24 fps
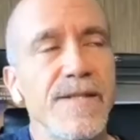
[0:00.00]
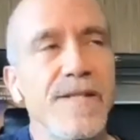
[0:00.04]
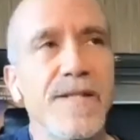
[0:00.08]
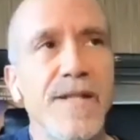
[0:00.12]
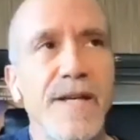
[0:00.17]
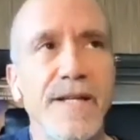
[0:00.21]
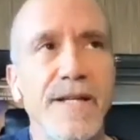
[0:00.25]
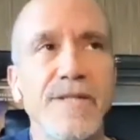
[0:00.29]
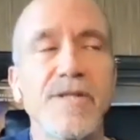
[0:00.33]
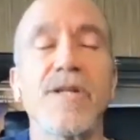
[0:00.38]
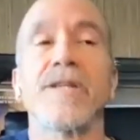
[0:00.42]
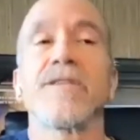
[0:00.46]

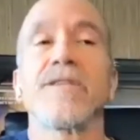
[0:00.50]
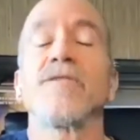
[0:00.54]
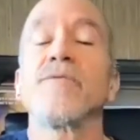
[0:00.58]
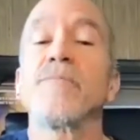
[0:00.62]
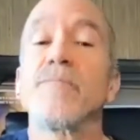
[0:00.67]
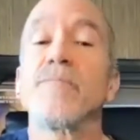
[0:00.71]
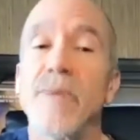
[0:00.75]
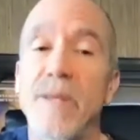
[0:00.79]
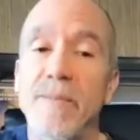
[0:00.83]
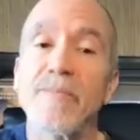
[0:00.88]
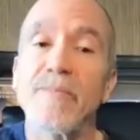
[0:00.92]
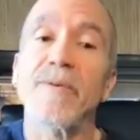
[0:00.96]
stage, I knew
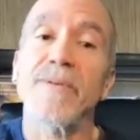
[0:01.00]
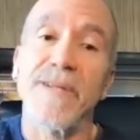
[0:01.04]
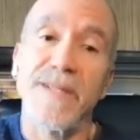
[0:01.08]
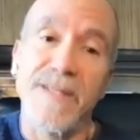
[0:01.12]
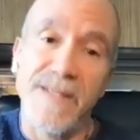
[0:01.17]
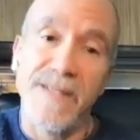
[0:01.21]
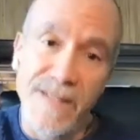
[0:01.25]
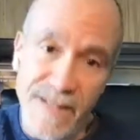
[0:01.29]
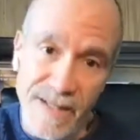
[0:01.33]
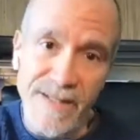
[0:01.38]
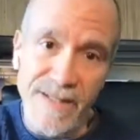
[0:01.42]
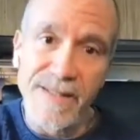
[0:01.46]
people that
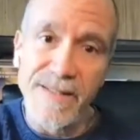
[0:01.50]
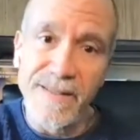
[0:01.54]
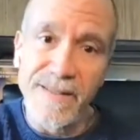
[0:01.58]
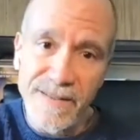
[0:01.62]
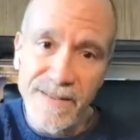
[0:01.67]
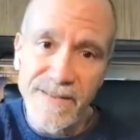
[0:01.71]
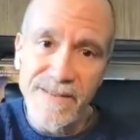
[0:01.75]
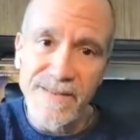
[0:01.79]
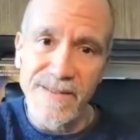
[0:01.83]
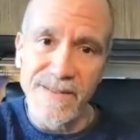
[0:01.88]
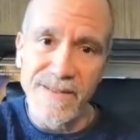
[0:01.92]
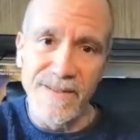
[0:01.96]
did,
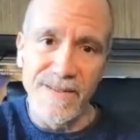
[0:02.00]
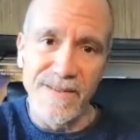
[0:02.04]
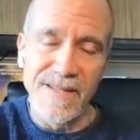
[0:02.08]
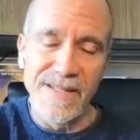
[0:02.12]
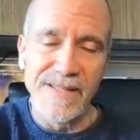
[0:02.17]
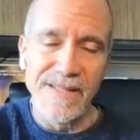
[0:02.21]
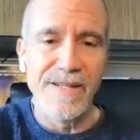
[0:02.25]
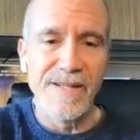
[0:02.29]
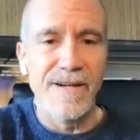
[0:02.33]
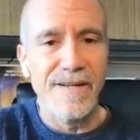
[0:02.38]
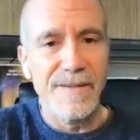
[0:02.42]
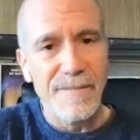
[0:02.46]

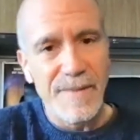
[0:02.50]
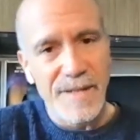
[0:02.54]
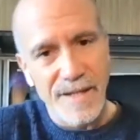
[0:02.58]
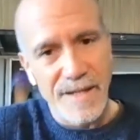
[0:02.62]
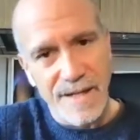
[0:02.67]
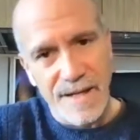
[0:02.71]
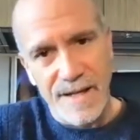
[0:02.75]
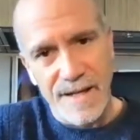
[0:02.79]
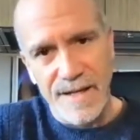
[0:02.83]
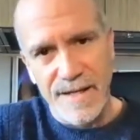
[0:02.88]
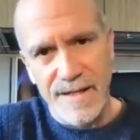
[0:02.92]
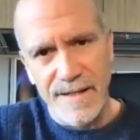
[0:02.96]
that saw him in
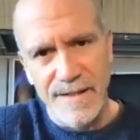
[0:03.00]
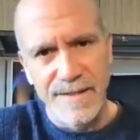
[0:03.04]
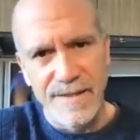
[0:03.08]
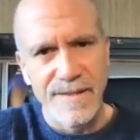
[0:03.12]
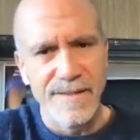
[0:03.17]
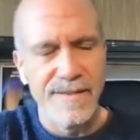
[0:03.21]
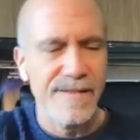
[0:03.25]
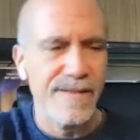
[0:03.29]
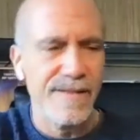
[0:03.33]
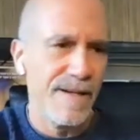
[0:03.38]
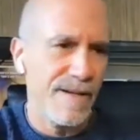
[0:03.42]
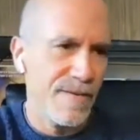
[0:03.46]
Nine
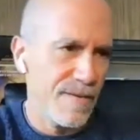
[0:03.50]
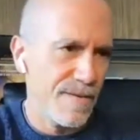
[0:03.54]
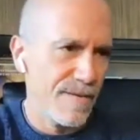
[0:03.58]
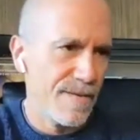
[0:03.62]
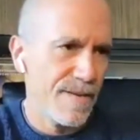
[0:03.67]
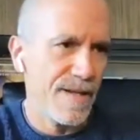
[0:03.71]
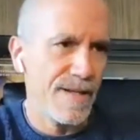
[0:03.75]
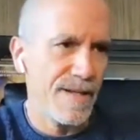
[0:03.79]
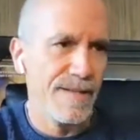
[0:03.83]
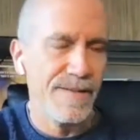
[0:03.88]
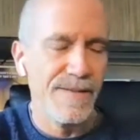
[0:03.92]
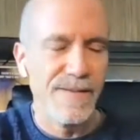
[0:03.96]
and other
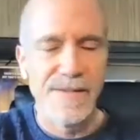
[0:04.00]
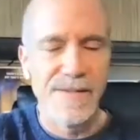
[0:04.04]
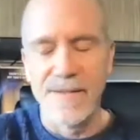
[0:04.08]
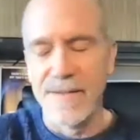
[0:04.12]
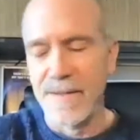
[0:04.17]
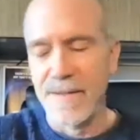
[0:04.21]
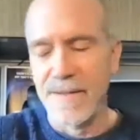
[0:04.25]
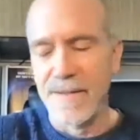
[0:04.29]
things.